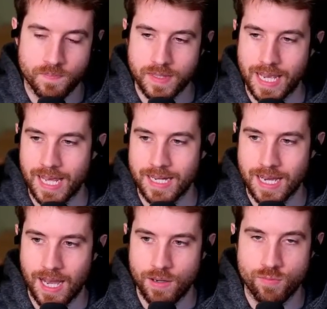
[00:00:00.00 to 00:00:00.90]
And
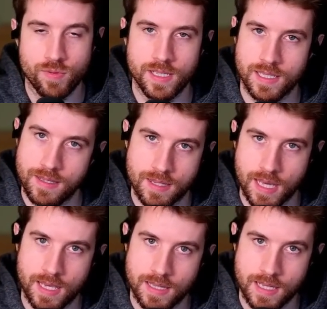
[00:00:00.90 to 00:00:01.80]
I really
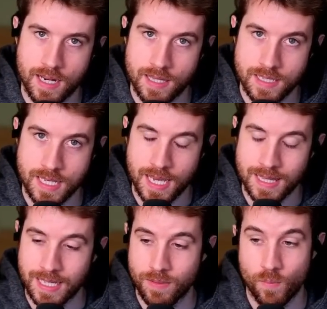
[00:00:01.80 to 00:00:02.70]
think at the end of the day,
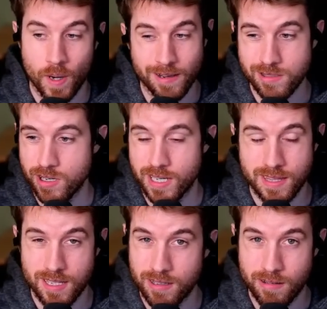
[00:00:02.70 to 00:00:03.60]
like when I was trying to
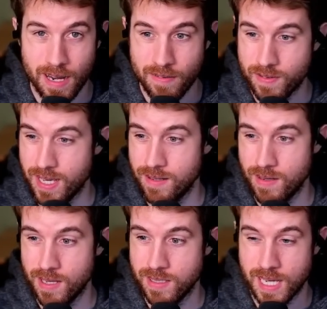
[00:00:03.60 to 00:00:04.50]
theory craft
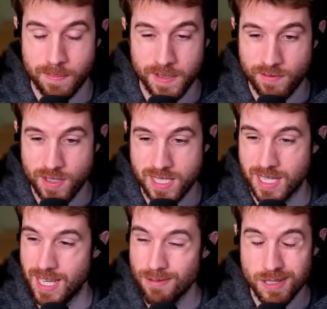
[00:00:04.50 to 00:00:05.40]
and deck build for this,
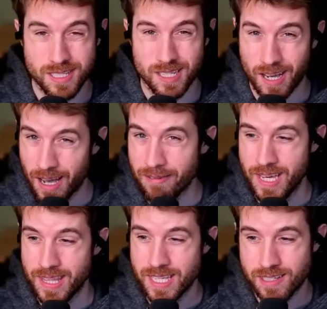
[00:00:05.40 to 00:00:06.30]
it was
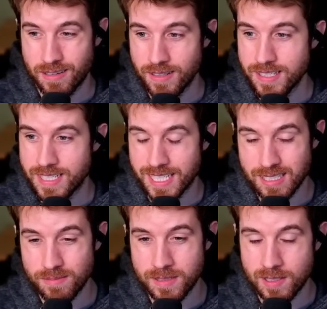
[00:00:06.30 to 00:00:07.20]
tough. This card
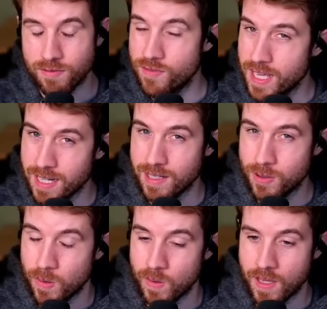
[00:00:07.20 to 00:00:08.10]
doesn't really fit in a
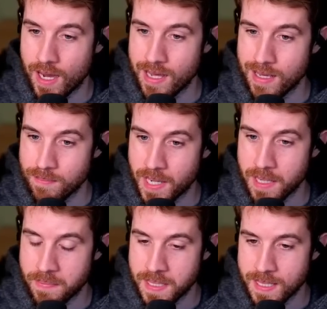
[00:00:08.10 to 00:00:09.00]
whole lot, in my
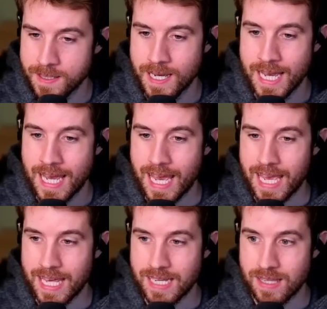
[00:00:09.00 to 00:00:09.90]
opinion.
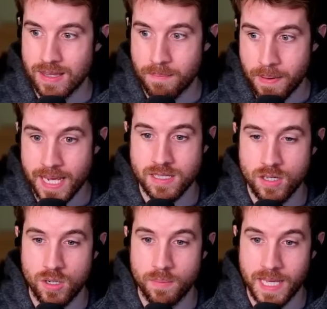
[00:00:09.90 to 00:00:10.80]
And the best
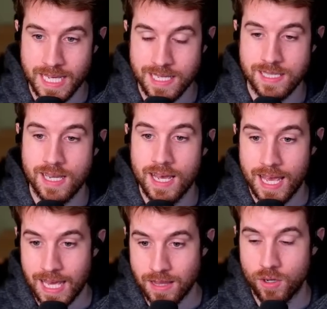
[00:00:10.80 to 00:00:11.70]
home is
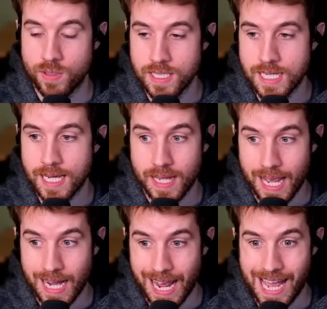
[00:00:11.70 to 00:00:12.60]
a Loki deck.
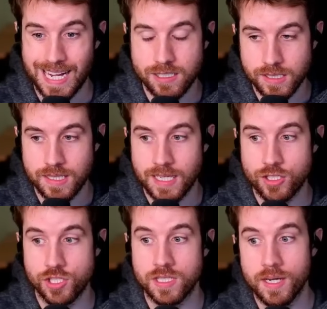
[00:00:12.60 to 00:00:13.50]
And I actually think
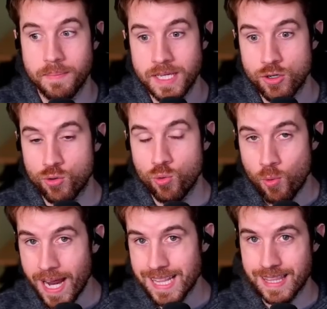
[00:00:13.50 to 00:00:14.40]
she's going to be
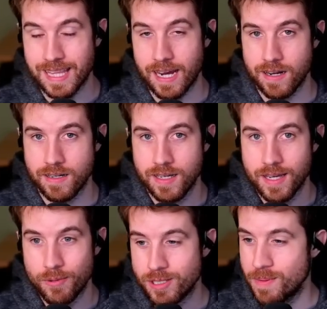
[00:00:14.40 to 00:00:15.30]
great there,
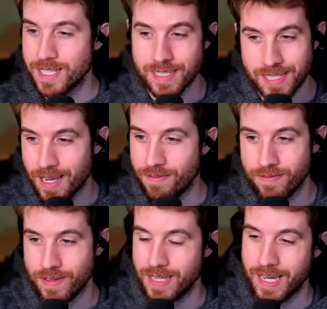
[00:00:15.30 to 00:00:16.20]
which makes it
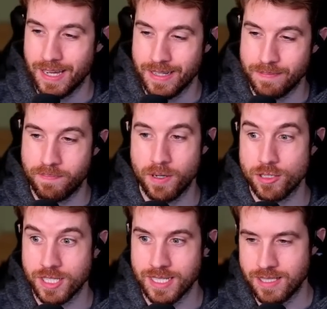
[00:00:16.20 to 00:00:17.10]
tough
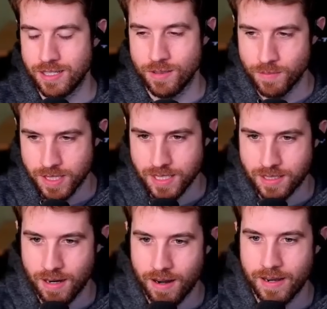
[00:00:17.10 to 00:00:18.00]
purchase decision with this
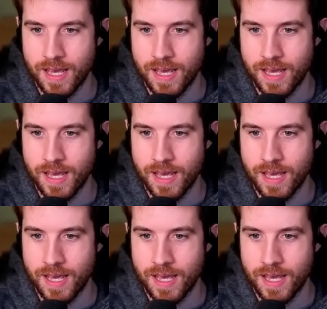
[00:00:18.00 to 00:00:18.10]
card.